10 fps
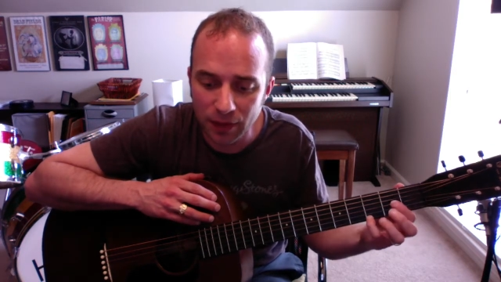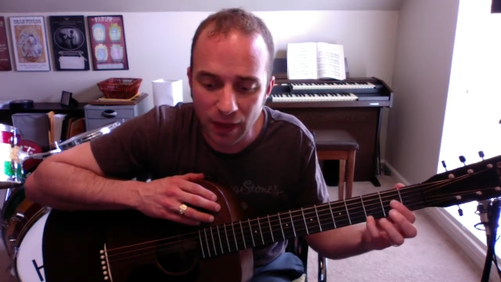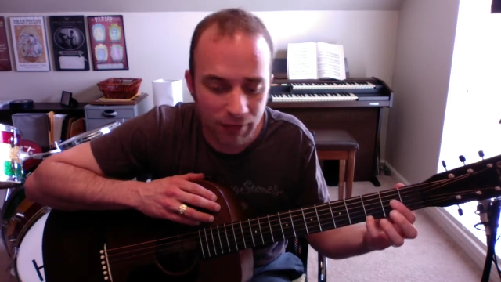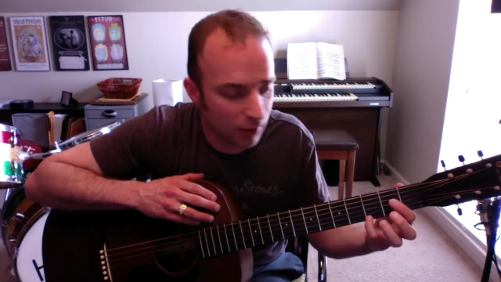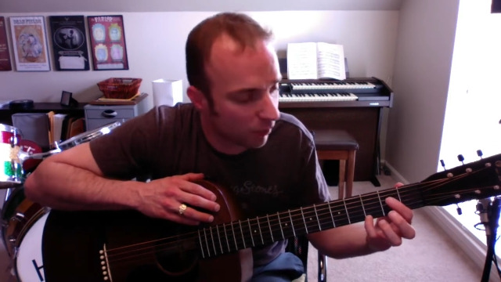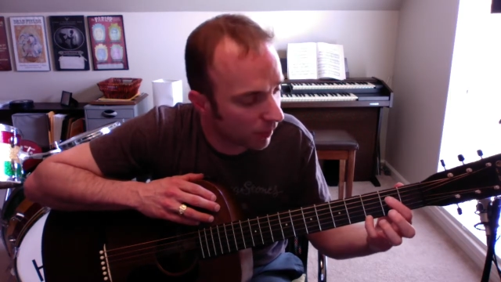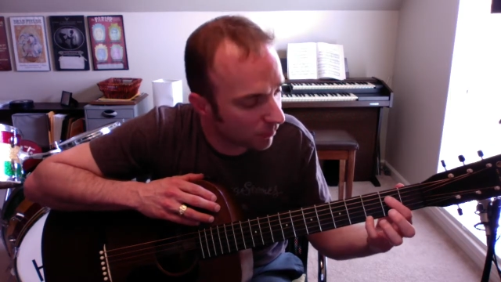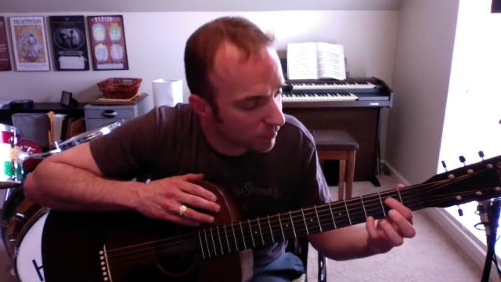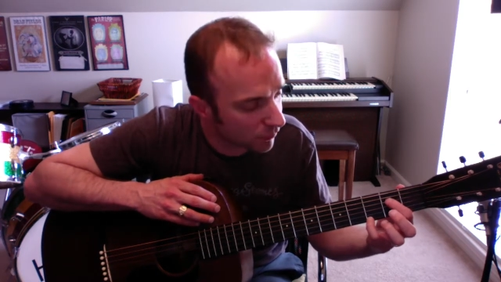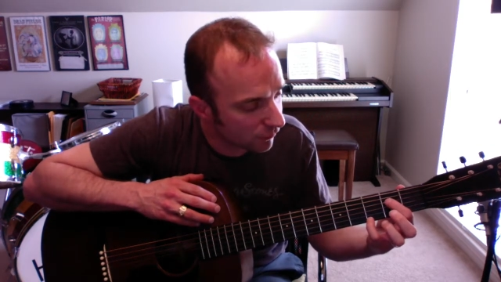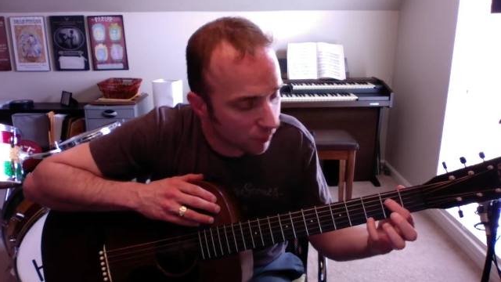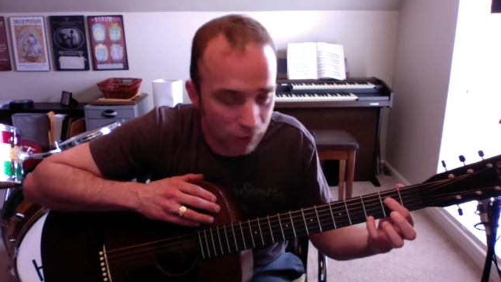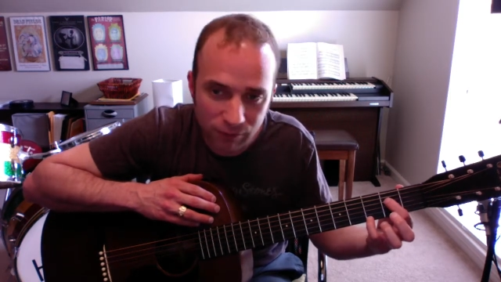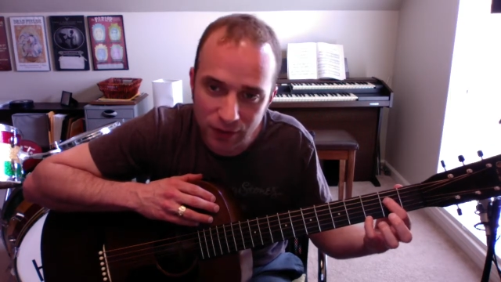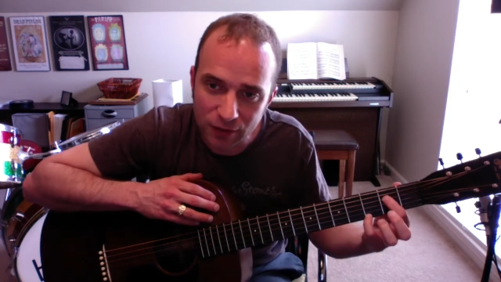and then go ahead and put your
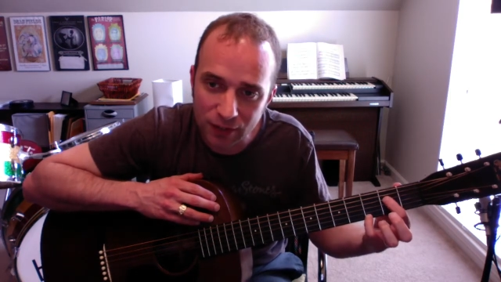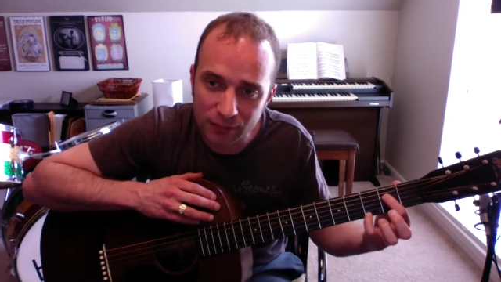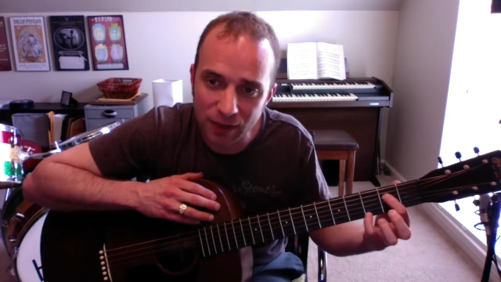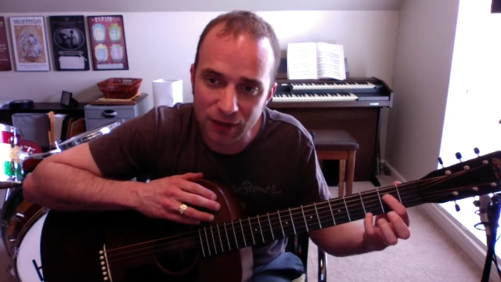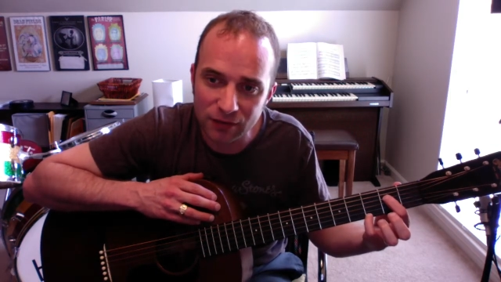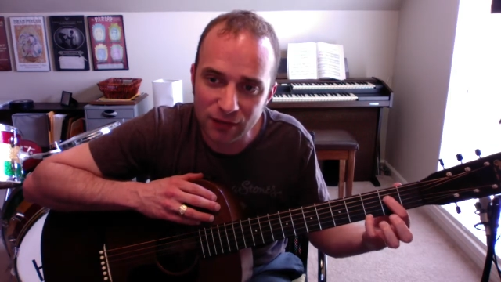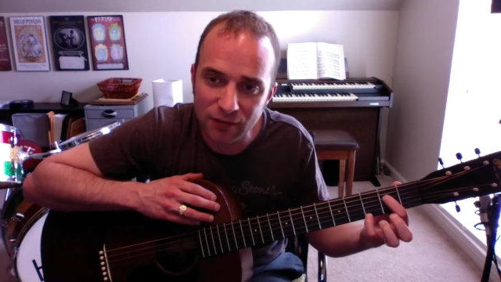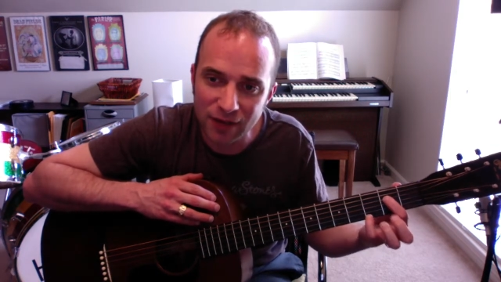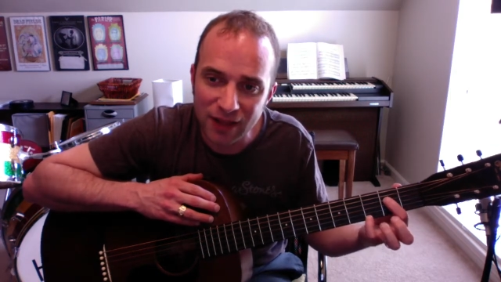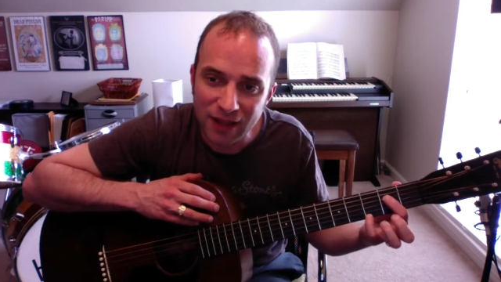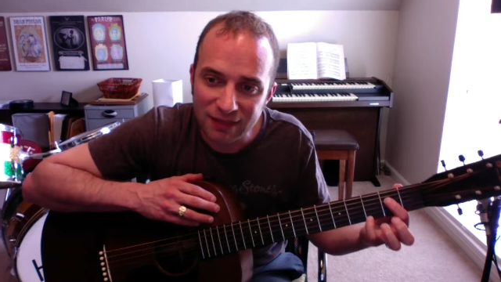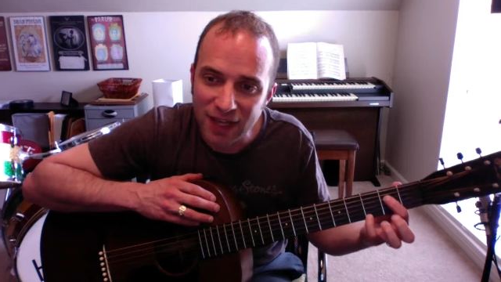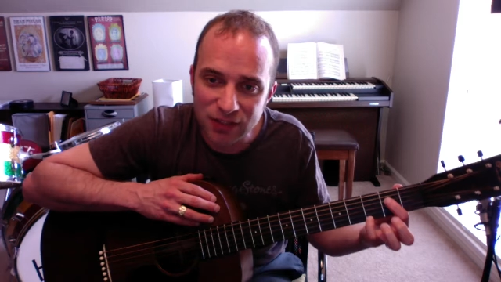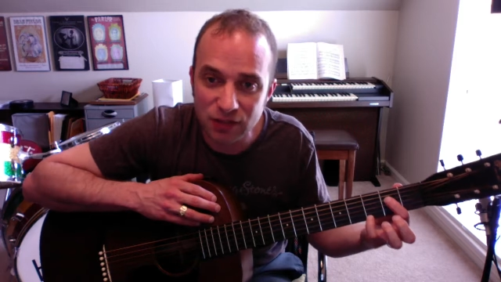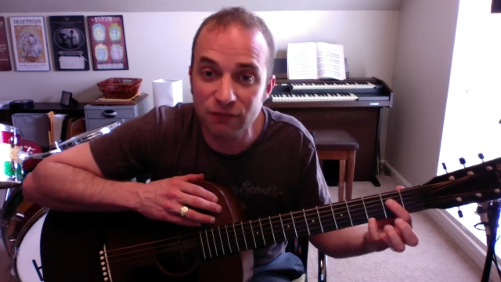first finger on E minor 7,
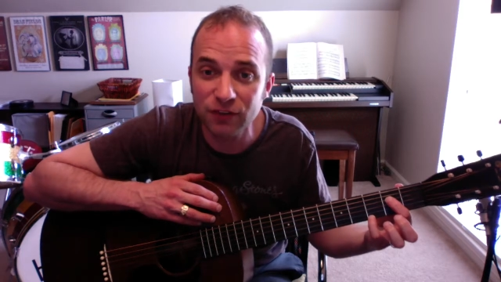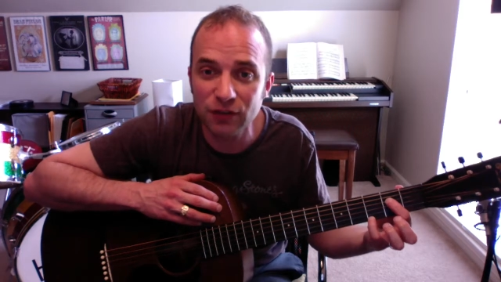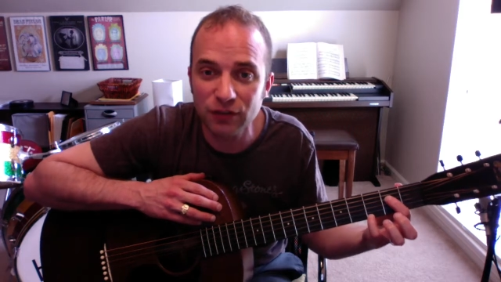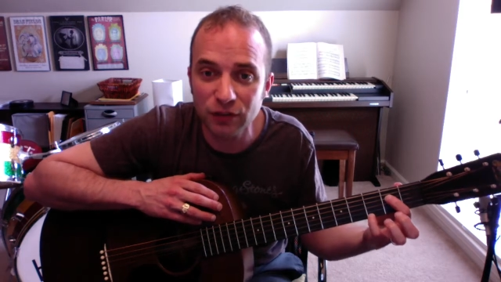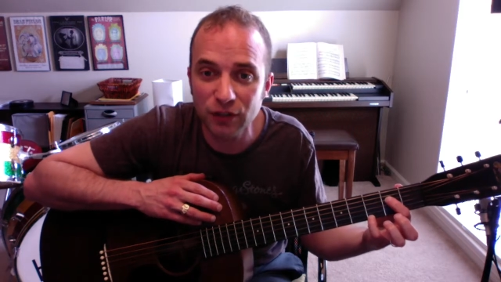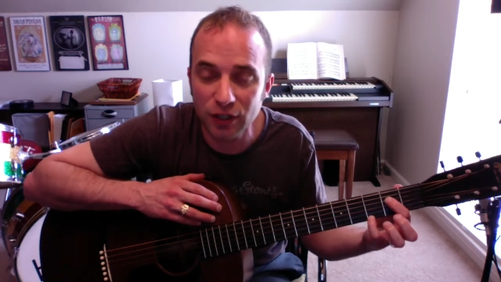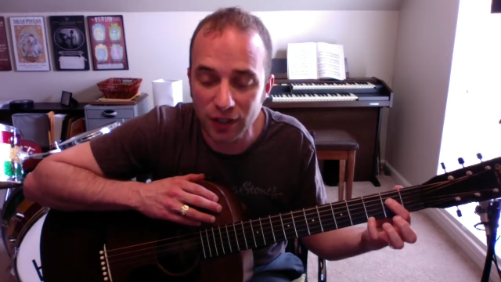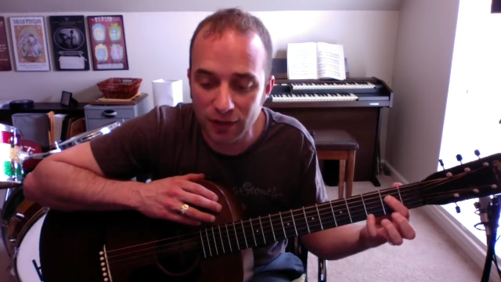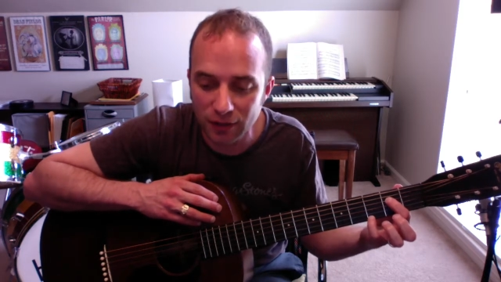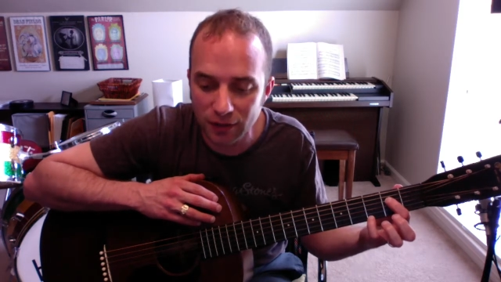that just feels good.